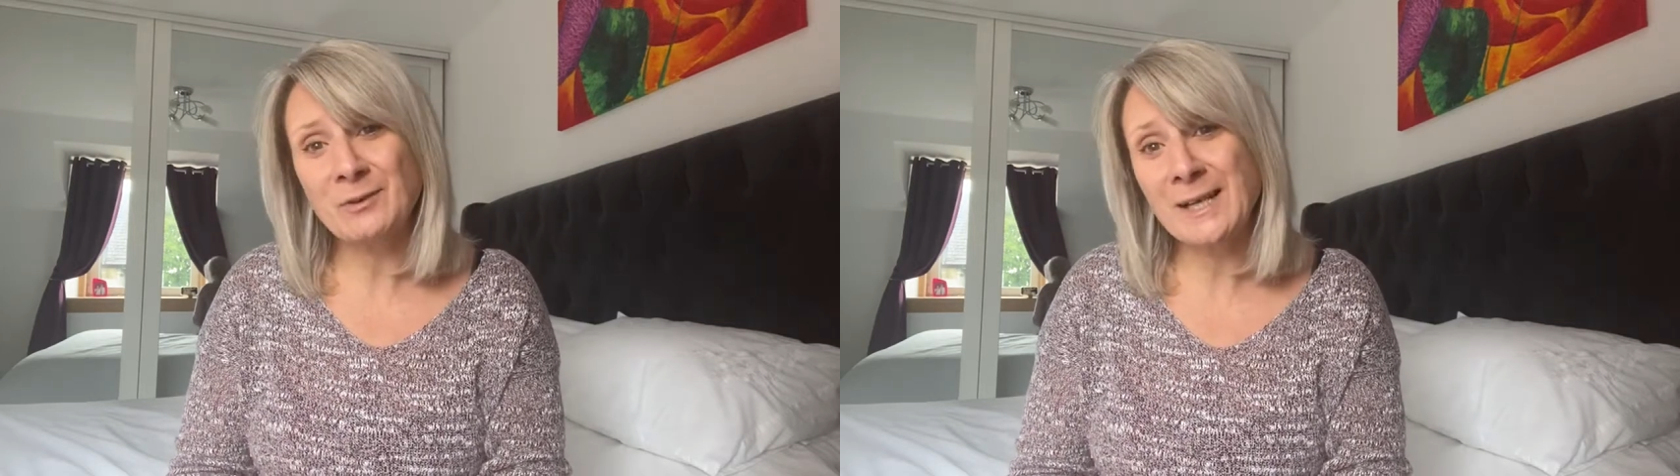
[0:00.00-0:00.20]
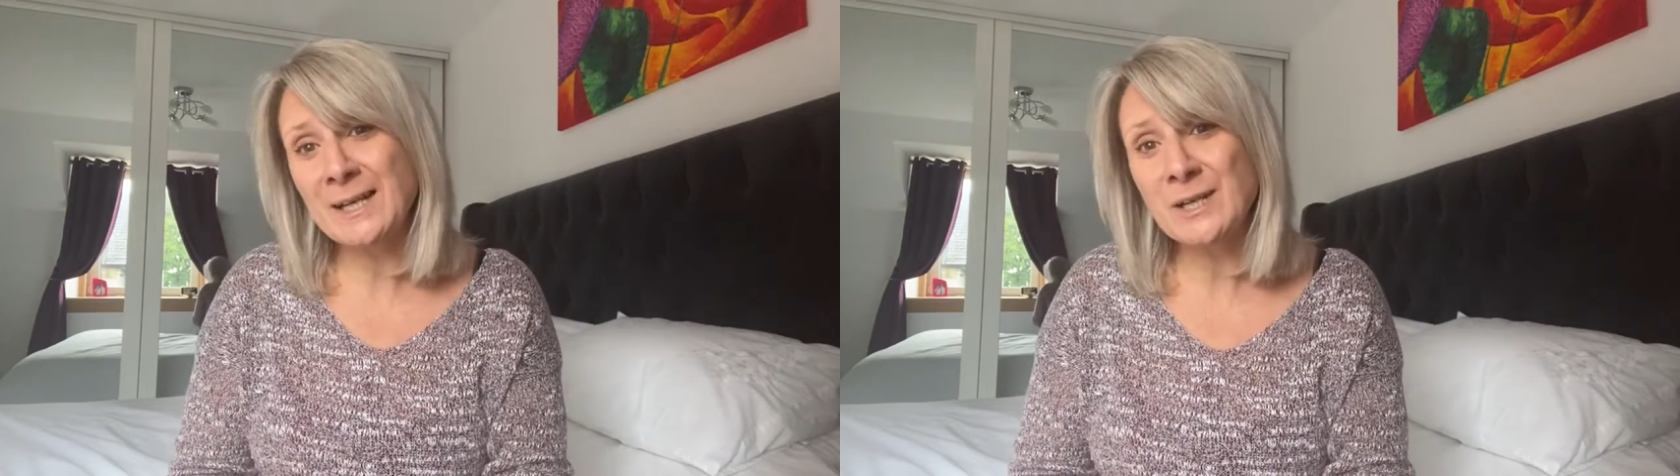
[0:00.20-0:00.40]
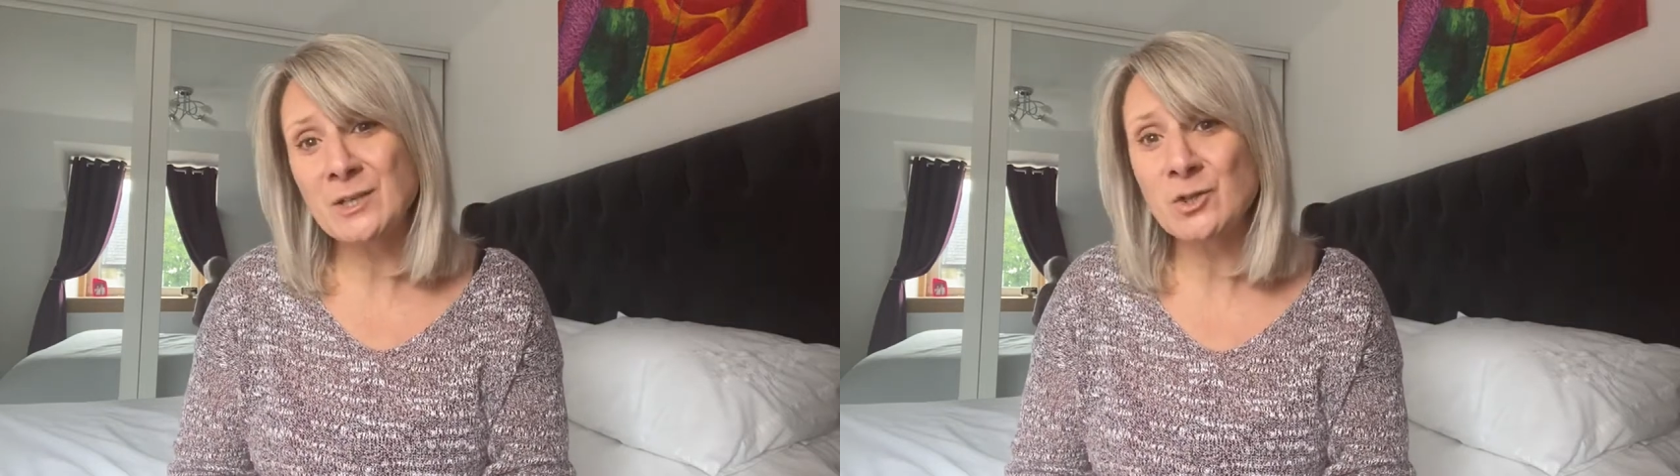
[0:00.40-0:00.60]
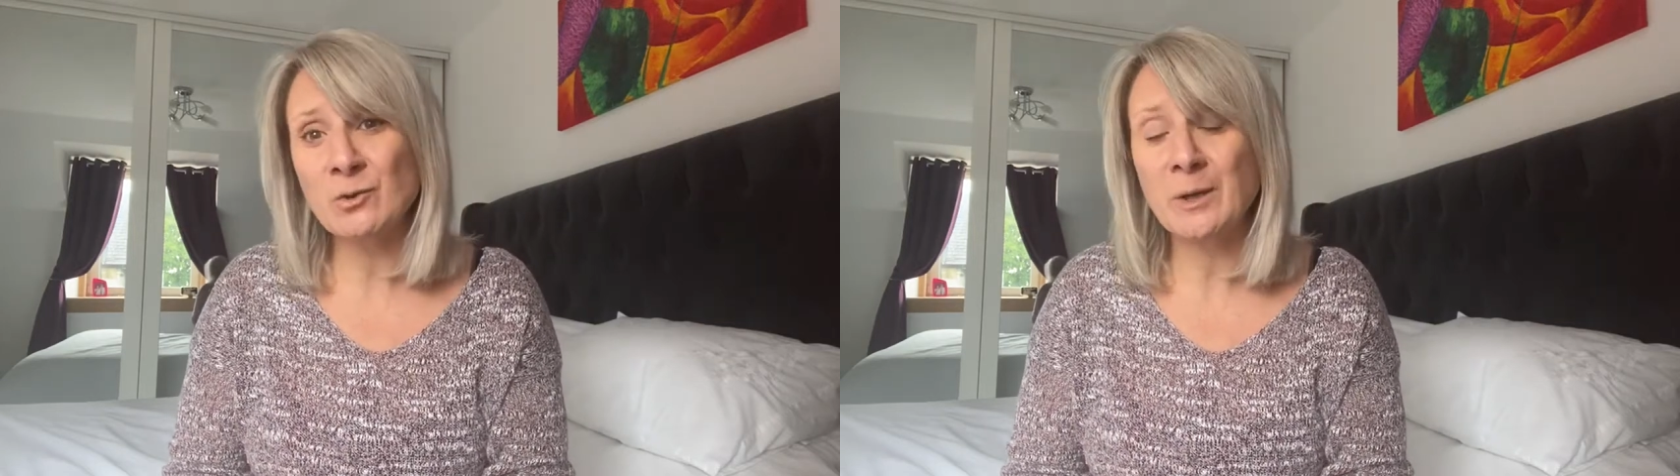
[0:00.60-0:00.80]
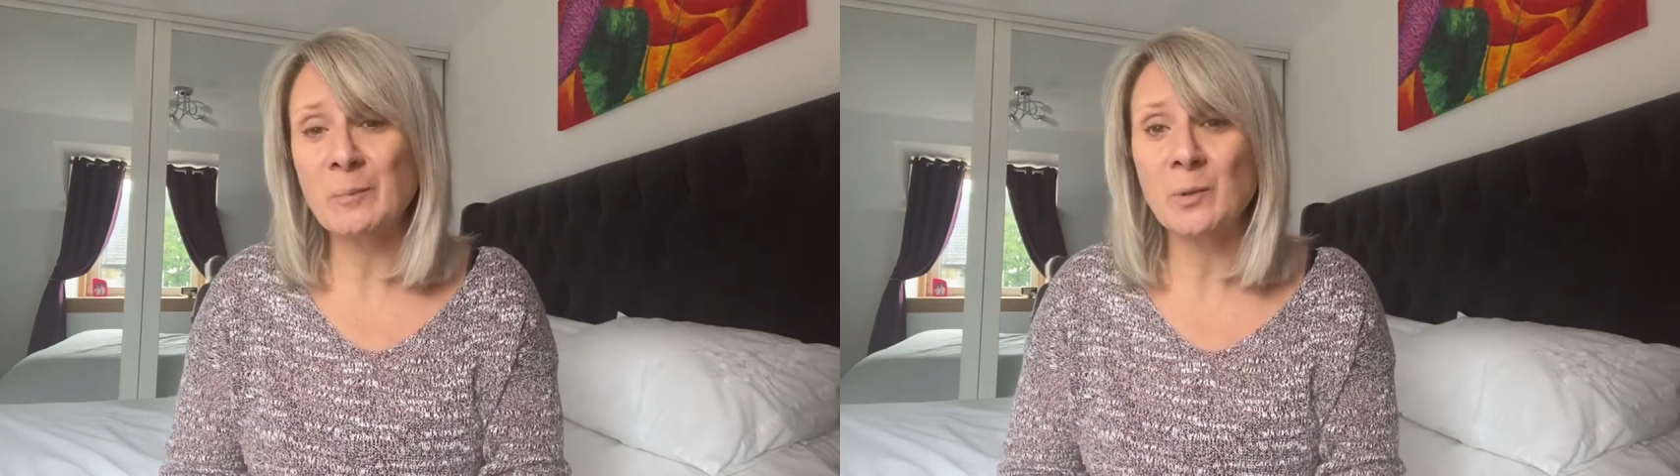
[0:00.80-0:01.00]
really
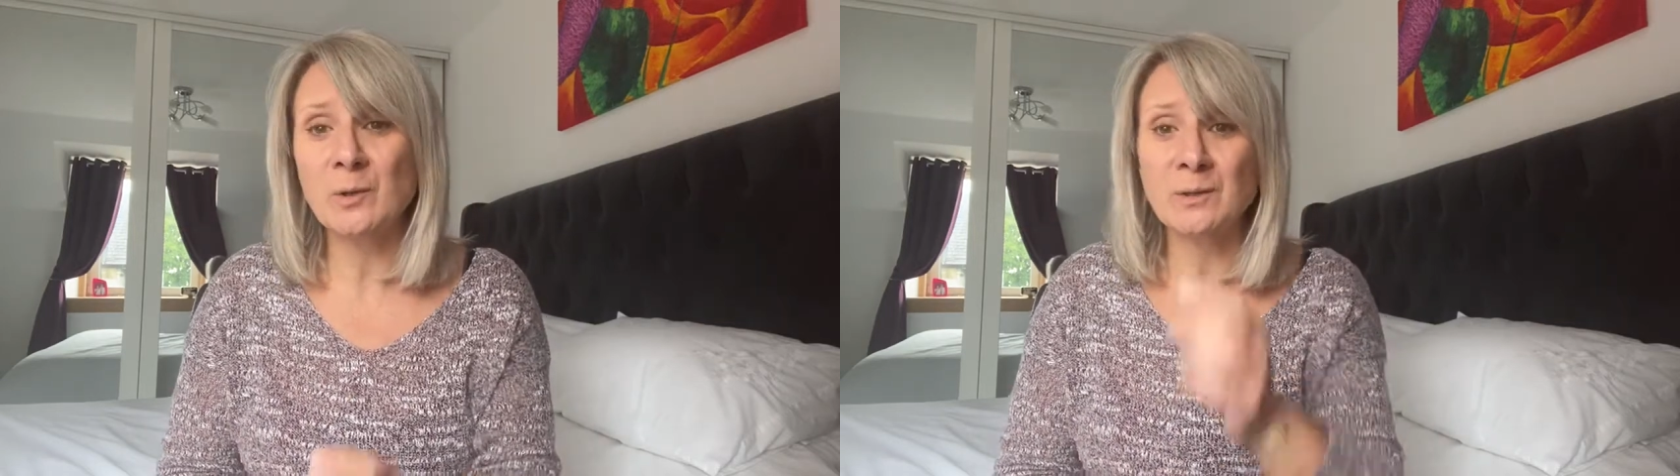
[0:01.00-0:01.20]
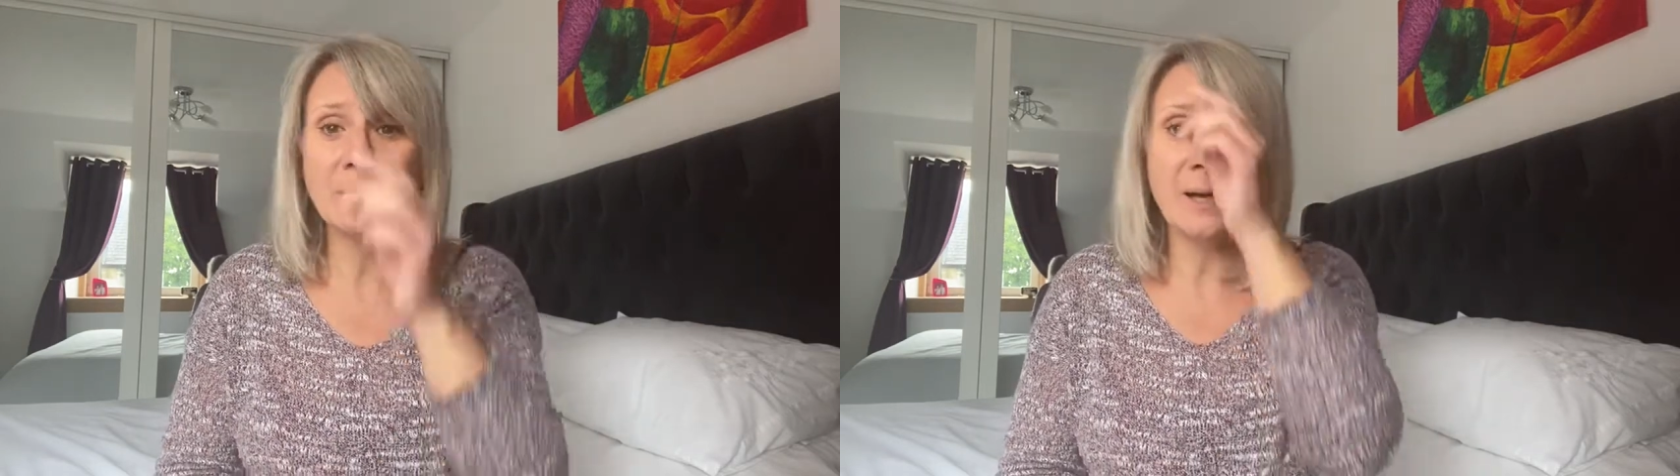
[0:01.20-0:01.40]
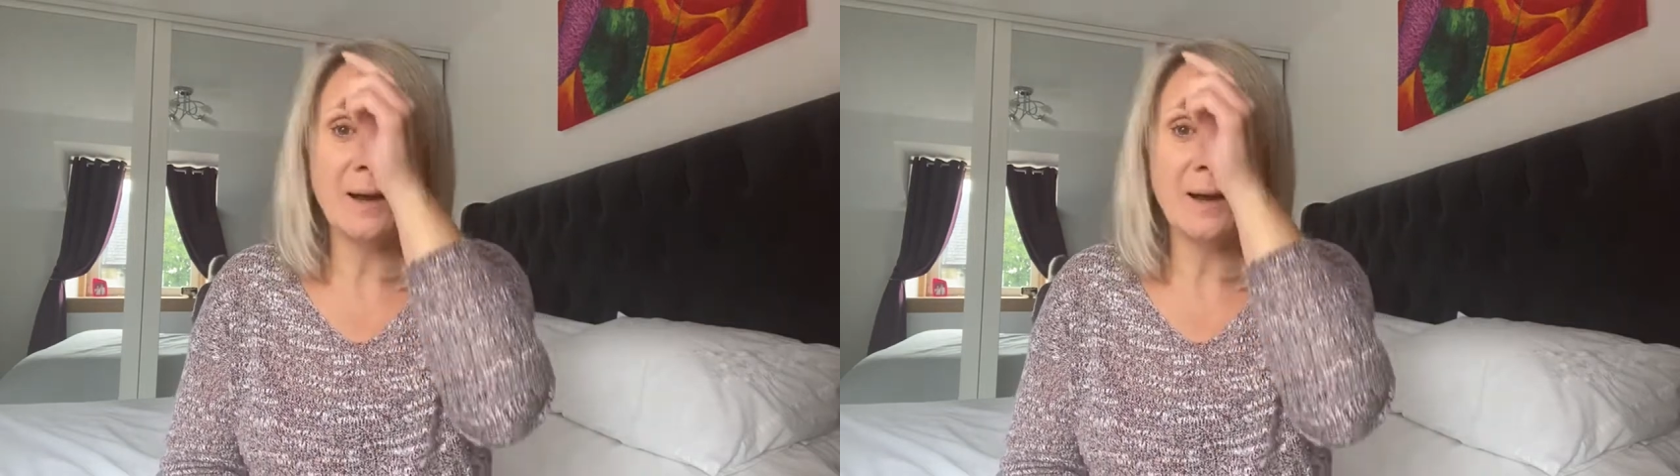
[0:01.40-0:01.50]
enjoyable.